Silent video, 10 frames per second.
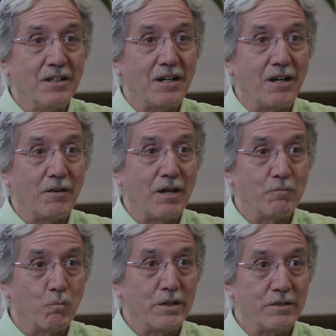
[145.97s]
Uh,
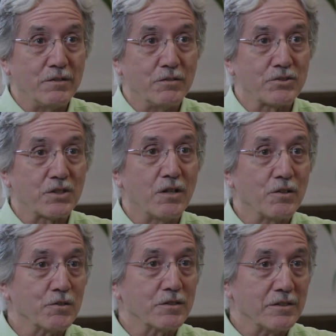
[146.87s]
and when you
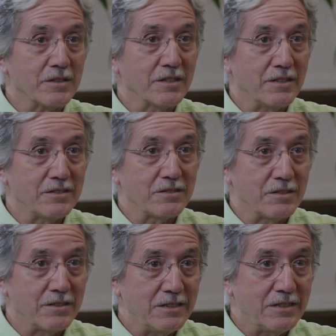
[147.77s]
start look, digging into
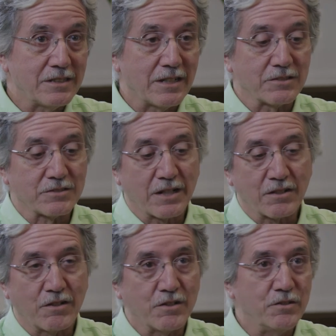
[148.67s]
the details,
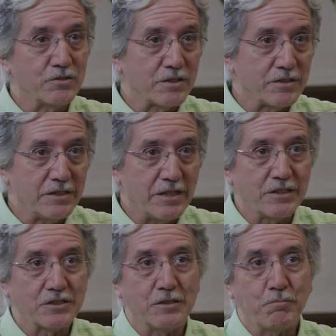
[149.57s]
like are you using
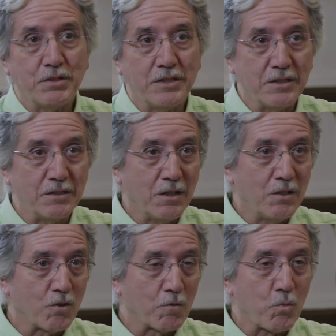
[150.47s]
DHCP
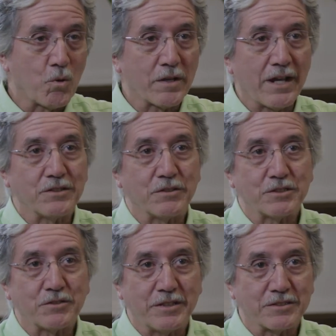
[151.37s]
or port
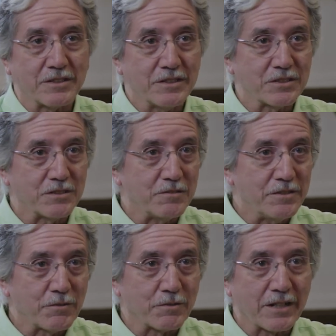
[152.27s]
address translation or
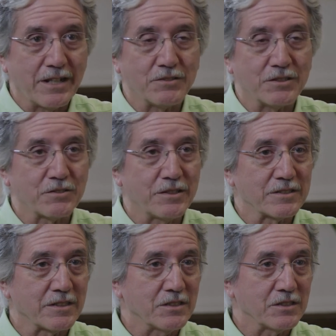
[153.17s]
network address
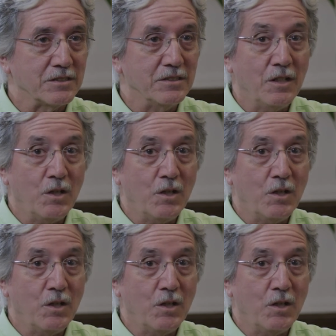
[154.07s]
translation,